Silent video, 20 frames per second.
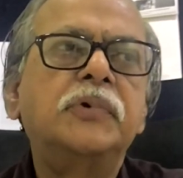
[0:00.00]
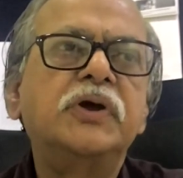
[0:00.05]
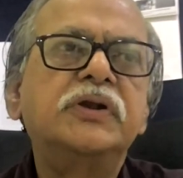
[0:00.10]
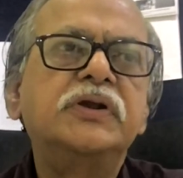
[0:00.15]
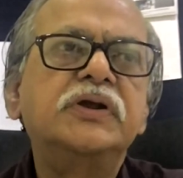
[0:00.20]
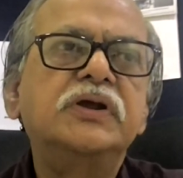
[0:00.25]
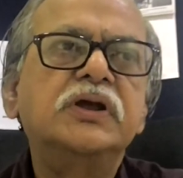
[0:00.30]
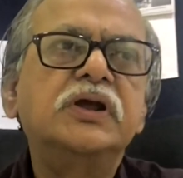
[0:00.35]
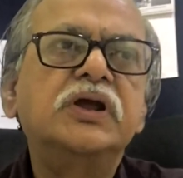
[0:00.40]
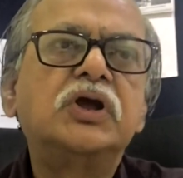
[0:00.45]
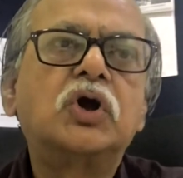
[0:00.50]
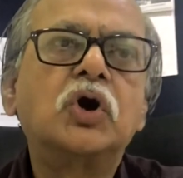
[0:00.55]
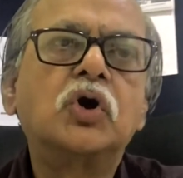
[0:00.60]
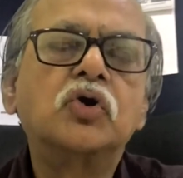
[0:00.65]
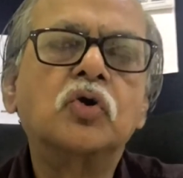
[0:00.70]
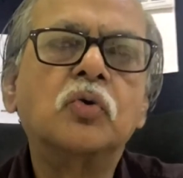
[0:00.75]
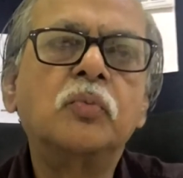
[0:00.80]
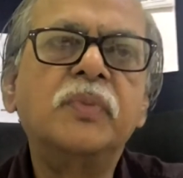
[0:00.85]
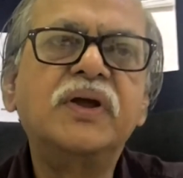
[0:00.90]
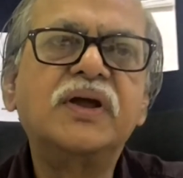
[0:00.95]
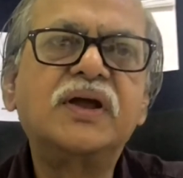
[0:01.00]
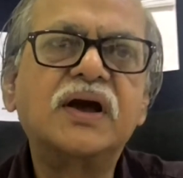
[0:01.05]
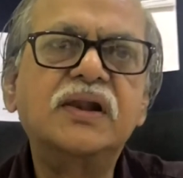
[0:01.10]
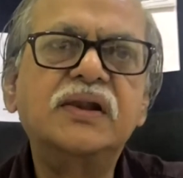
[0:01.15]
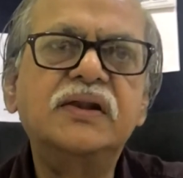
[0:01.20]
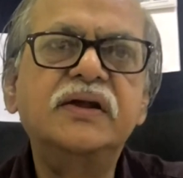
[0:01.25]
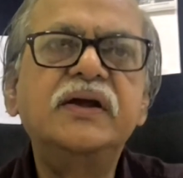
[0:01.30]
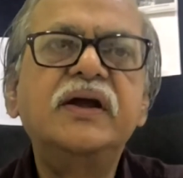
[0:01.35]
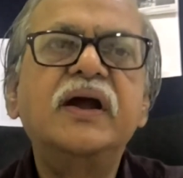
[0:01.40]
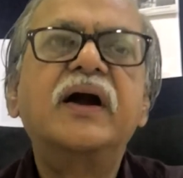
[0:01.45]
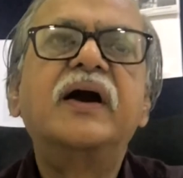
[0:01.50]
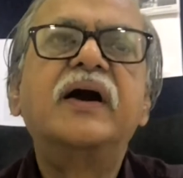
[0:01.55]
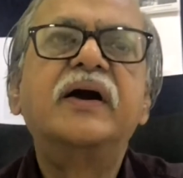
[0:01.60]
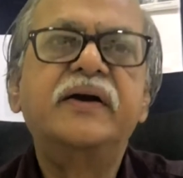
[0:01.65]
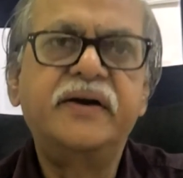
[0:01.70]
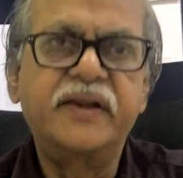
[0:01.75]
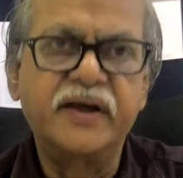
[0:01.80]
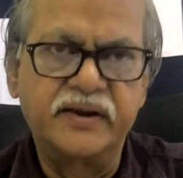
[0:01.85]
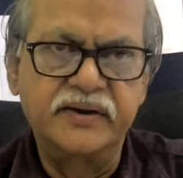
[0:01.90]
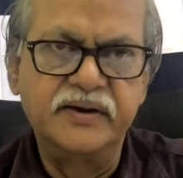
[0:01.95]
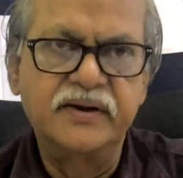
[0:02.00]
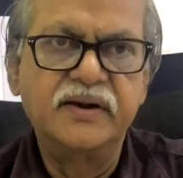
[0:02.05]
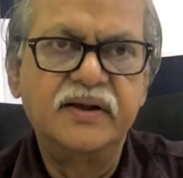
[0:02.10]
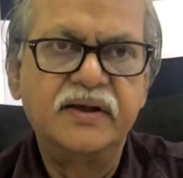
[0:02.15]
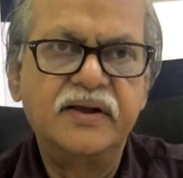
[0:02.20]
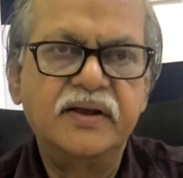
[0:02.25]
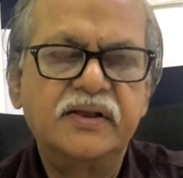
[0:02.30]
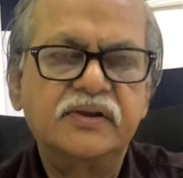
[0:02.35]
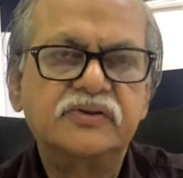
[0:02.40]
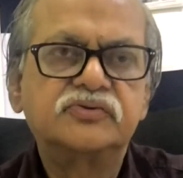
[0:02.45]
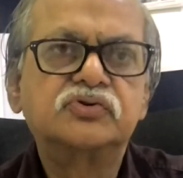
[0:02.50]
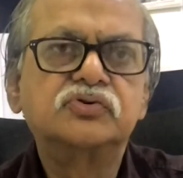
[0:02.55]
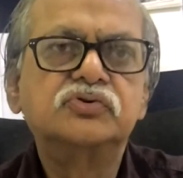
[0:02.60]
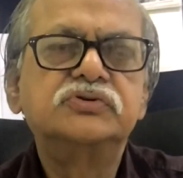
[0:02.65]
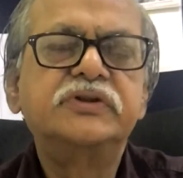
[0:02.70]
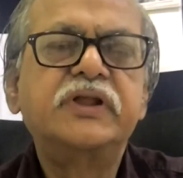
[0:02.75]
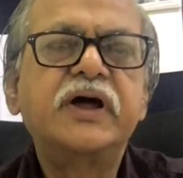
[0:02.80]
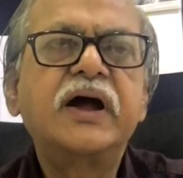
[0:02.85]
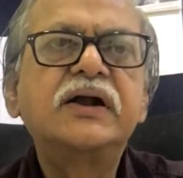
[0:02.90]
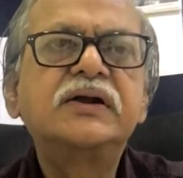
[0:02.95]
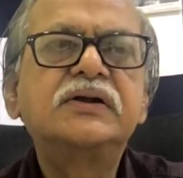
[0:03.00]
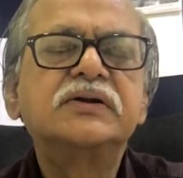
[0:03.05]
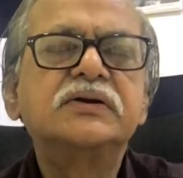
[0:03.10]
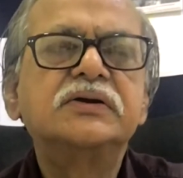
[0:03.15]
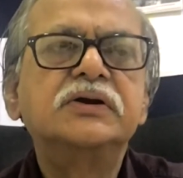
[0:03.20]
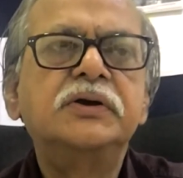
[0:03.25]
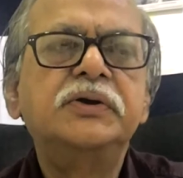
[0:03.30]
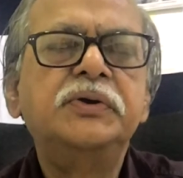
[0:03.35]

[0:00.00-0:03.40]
very economically done, so that